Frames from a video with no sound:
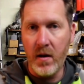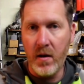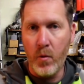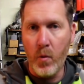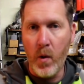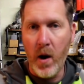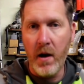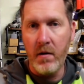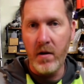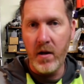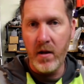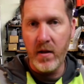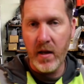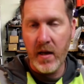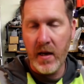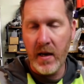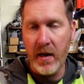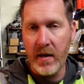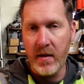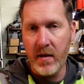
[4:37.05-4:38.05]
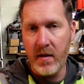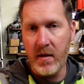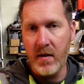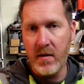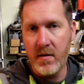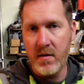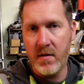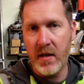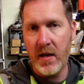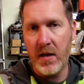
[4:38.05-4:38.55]
wiring in the car that
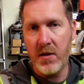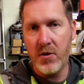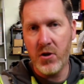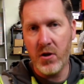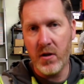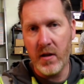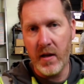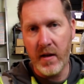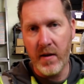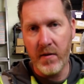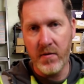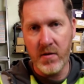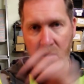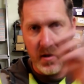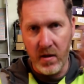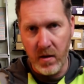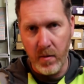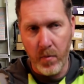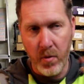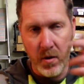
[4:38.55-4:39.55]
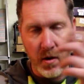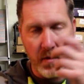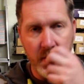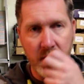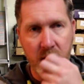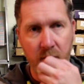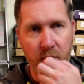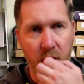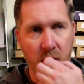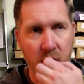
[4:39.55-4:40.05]
needs attention, like I've said in the
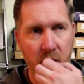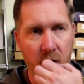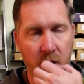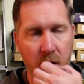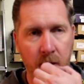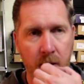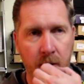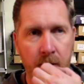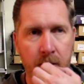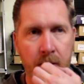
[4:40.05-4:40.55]
previous video.